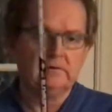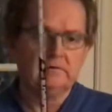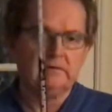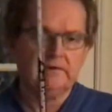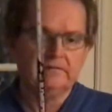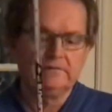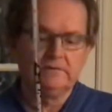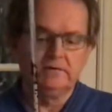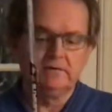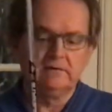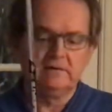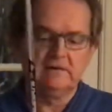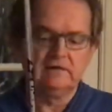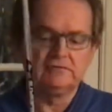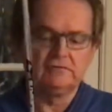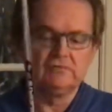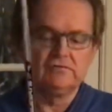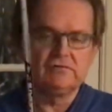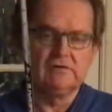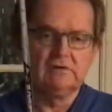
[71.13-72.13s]
I haven't done an
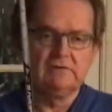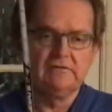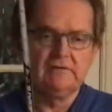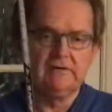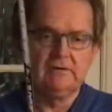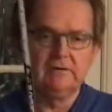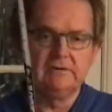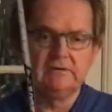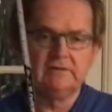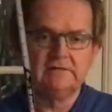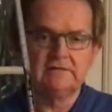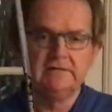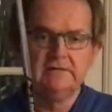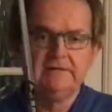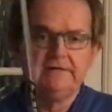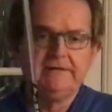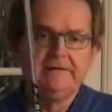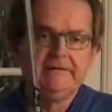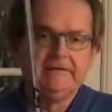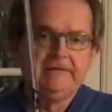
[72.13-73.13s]
actual survey on it,
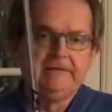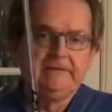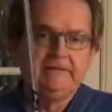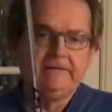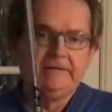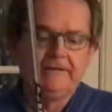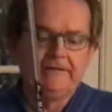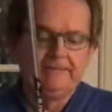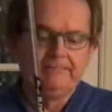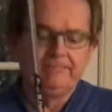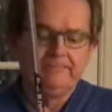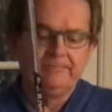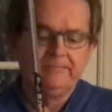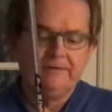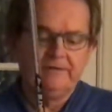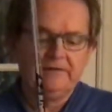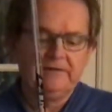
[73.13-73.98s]
but